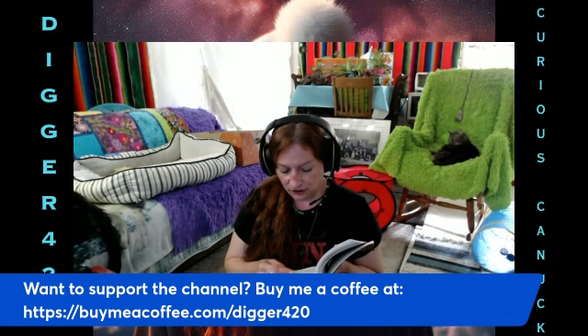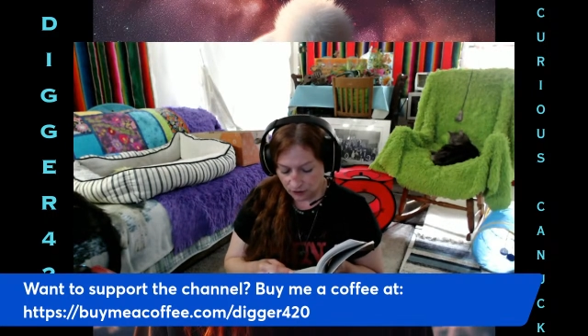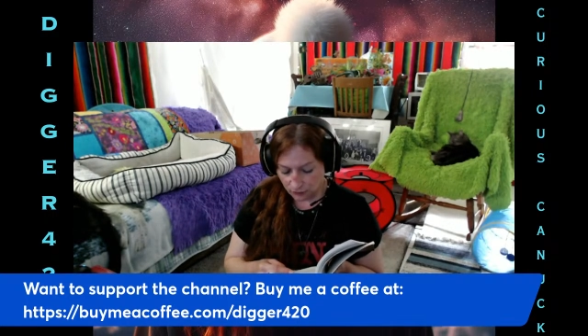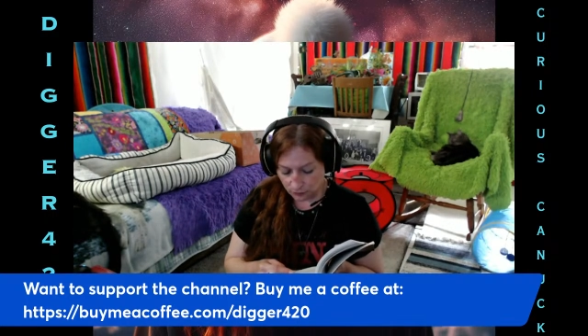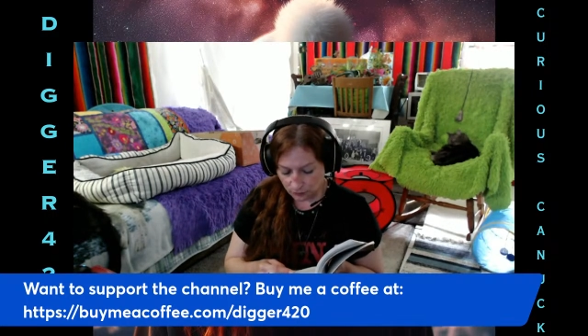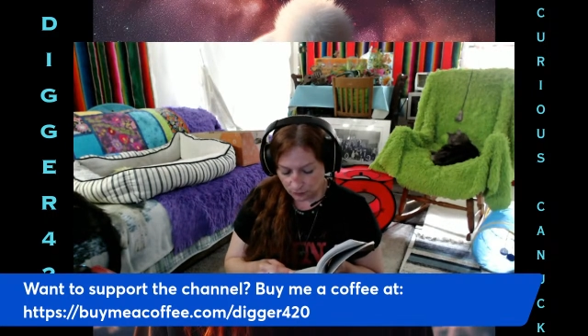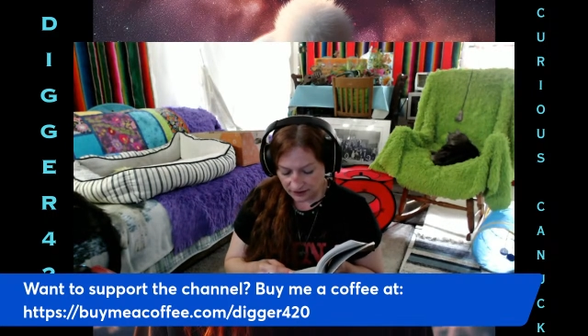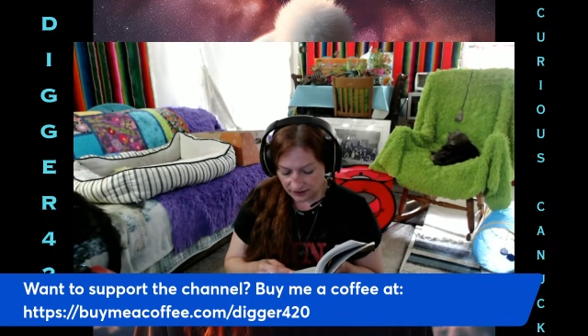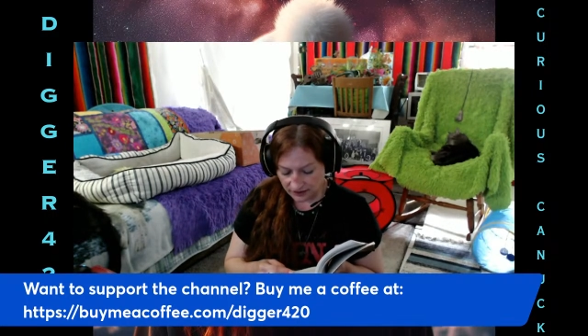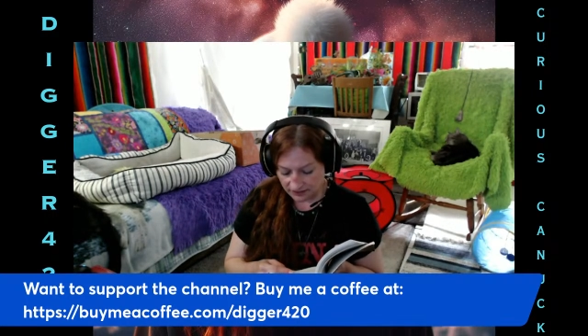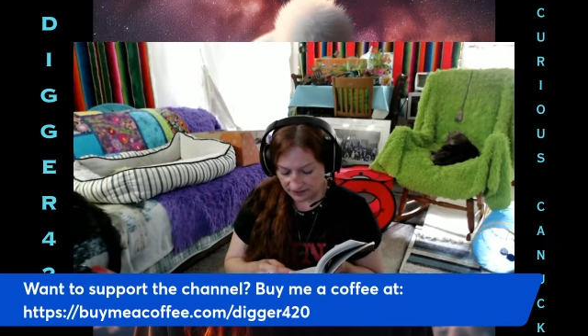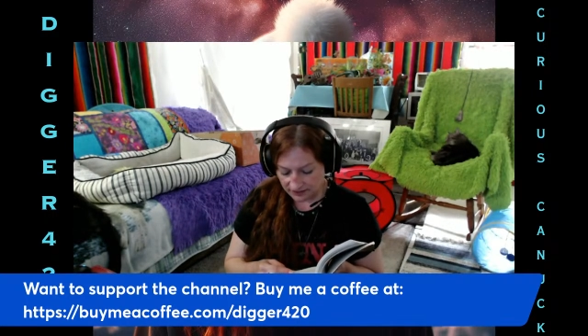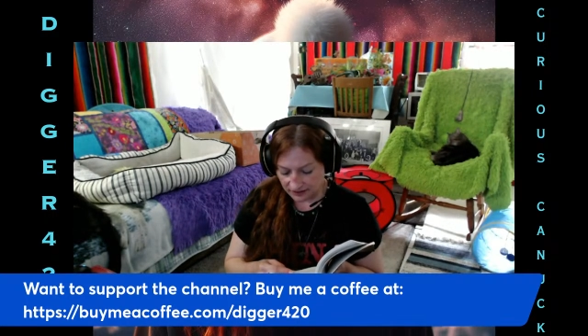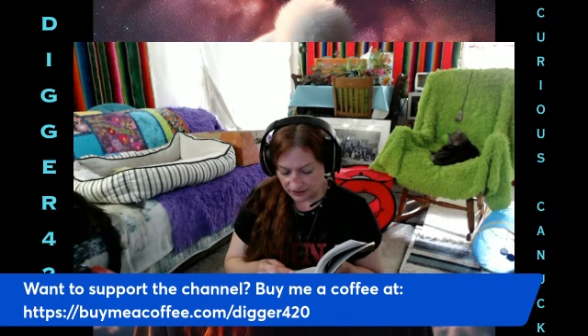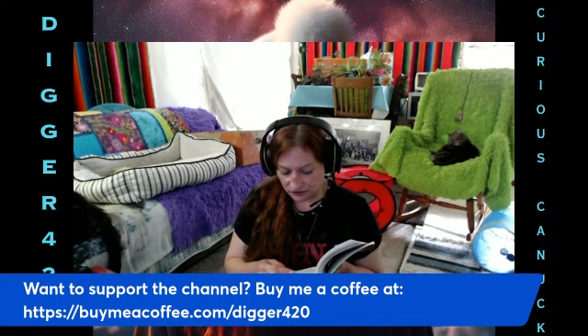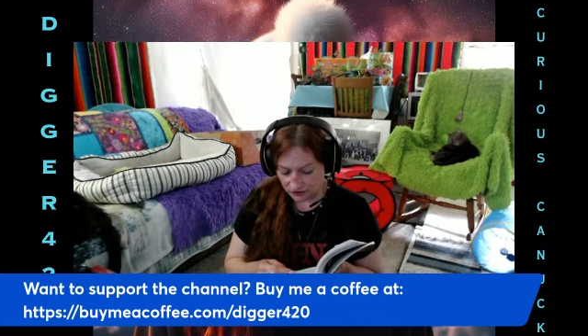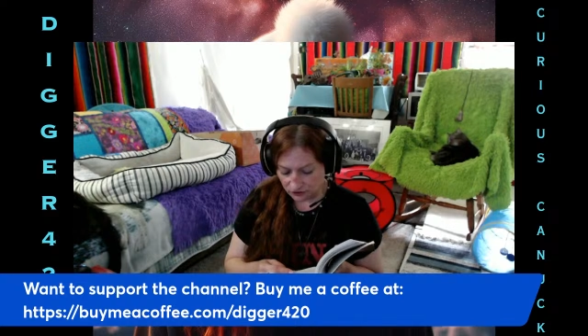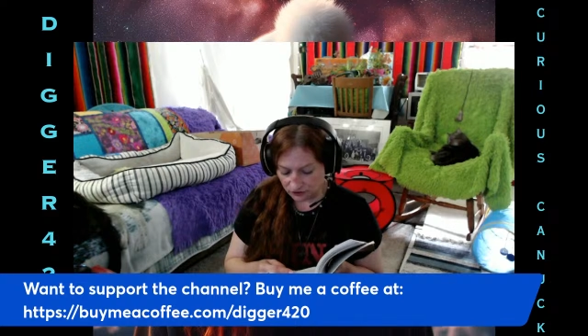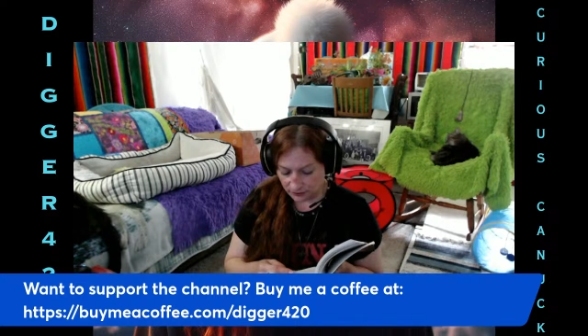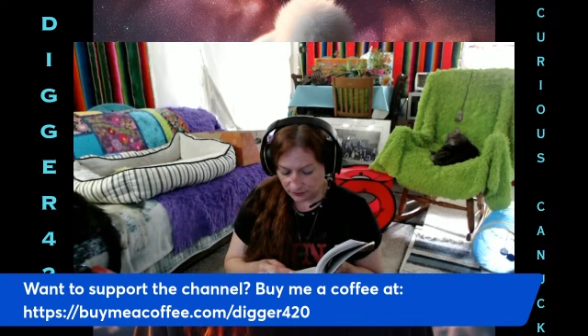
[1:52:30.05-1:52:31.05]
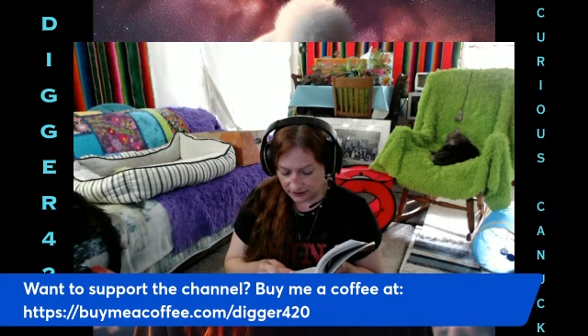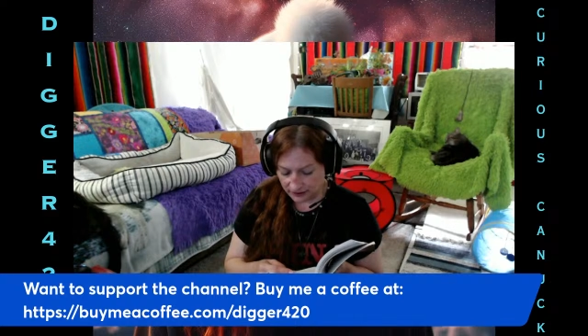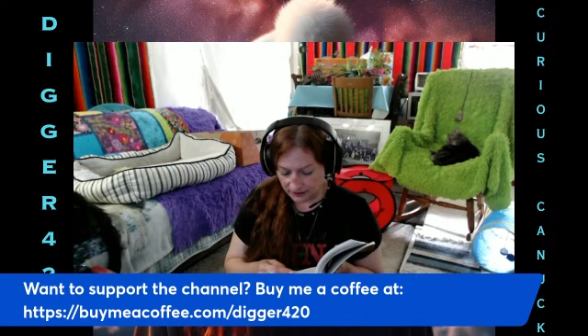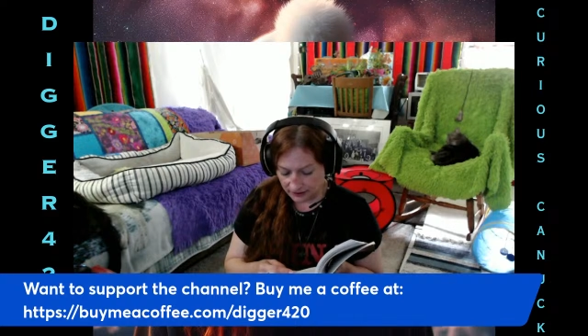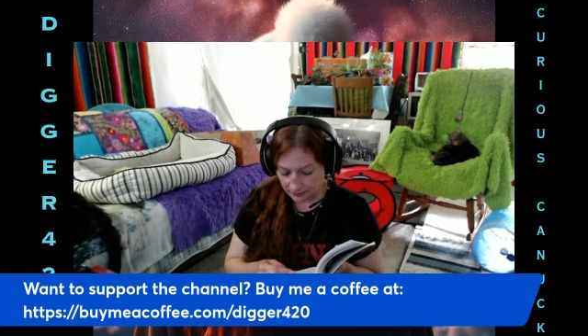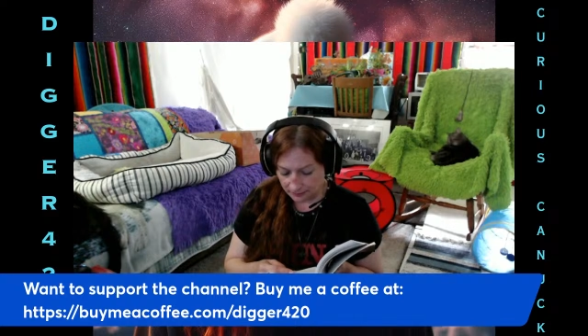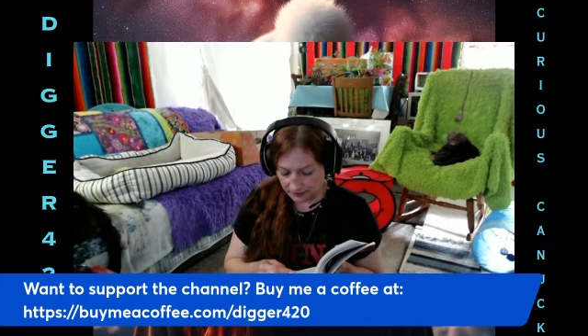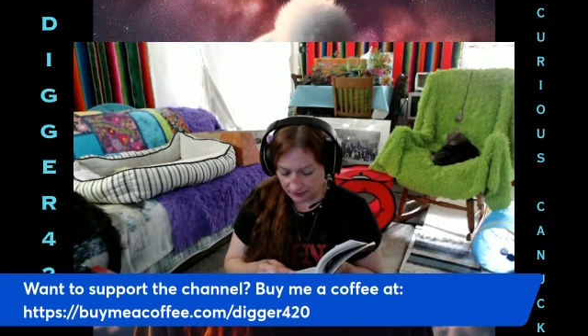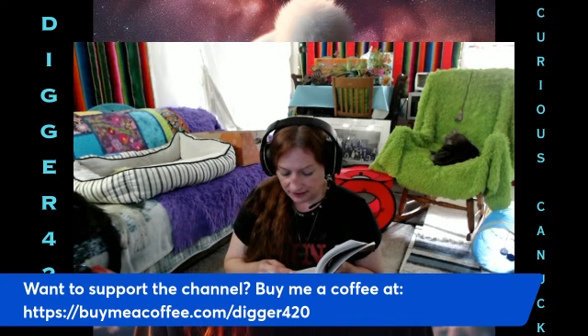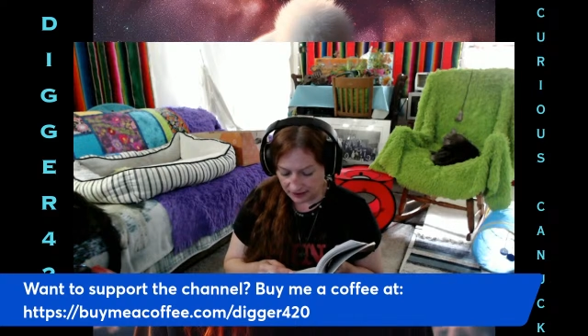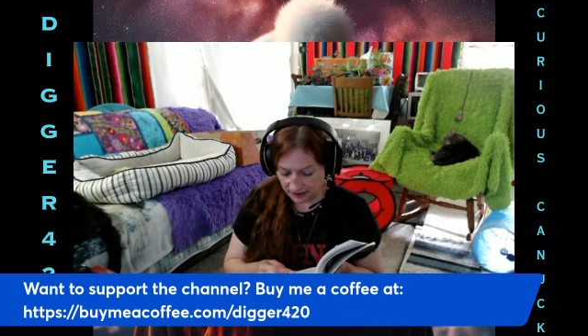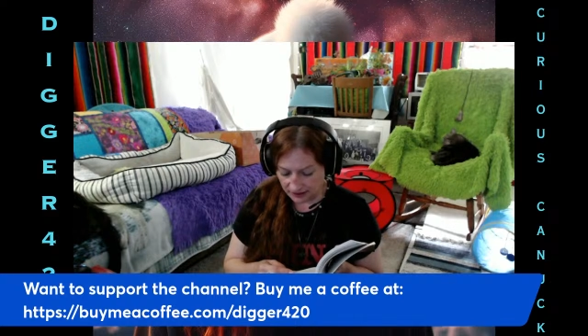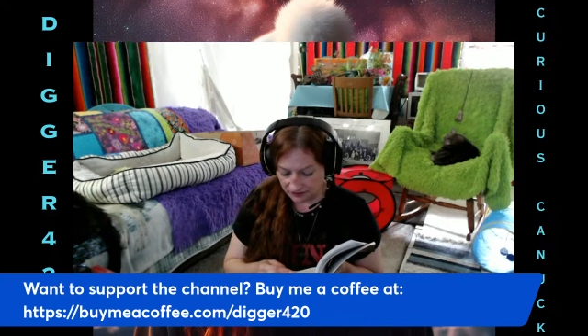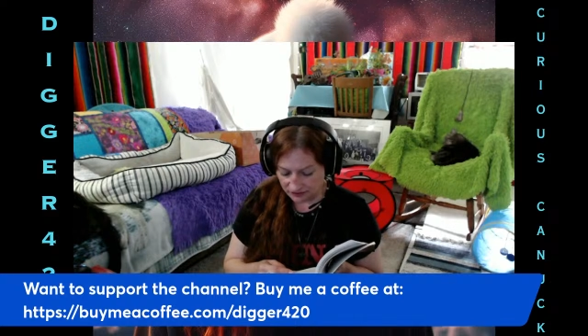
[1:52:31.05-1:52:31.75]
reads that the treaty applies